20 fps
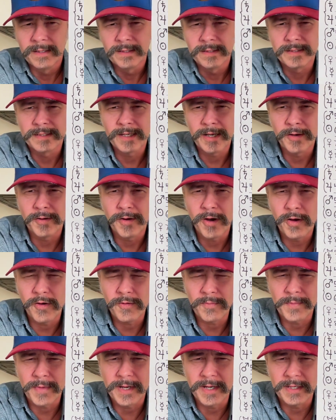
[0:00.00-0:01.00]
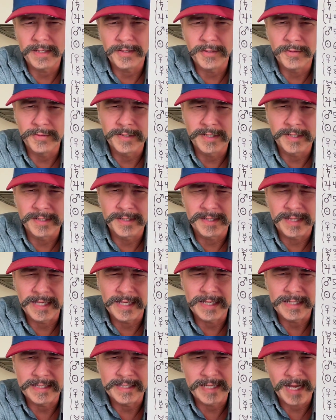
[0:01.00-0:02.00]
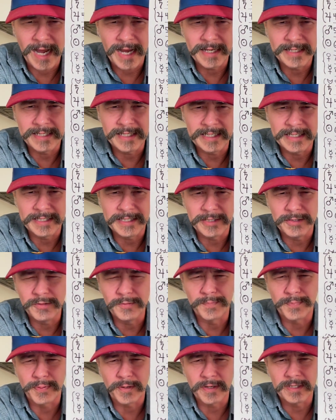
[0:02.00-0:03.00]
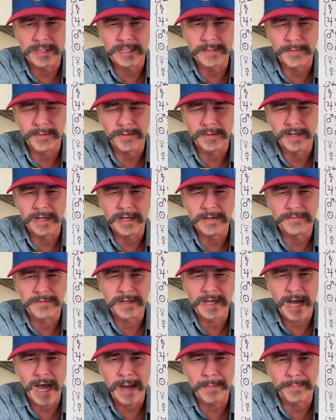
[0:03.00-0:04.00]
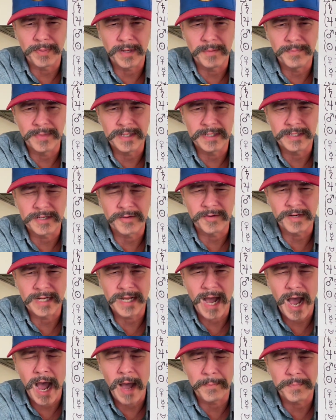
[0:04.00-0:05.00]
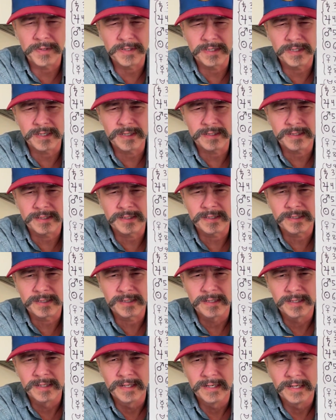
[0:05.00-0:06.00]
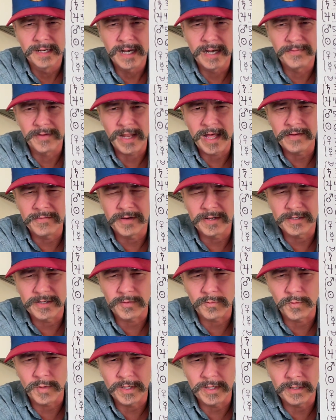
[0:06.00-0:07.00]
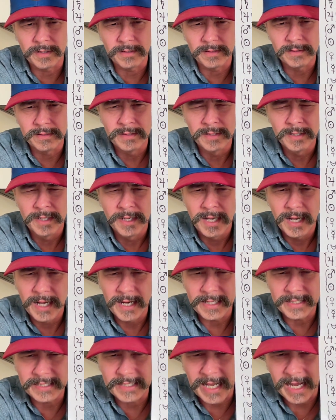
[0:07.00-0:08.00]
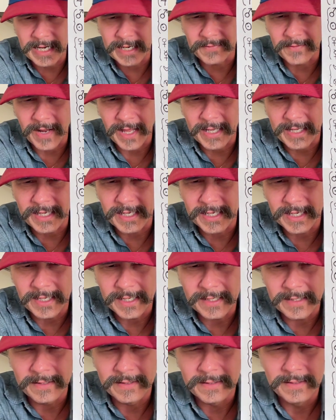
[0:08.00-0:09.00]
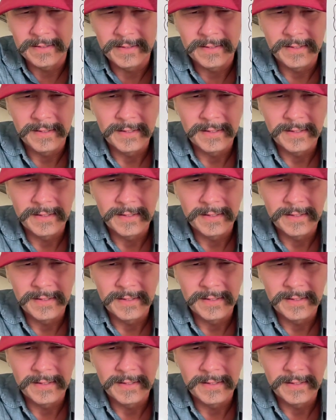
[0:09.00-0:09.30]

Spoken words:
So Hokmah uses the Taiji 2 principle of complementary opposites of love under will, and it's kind of like a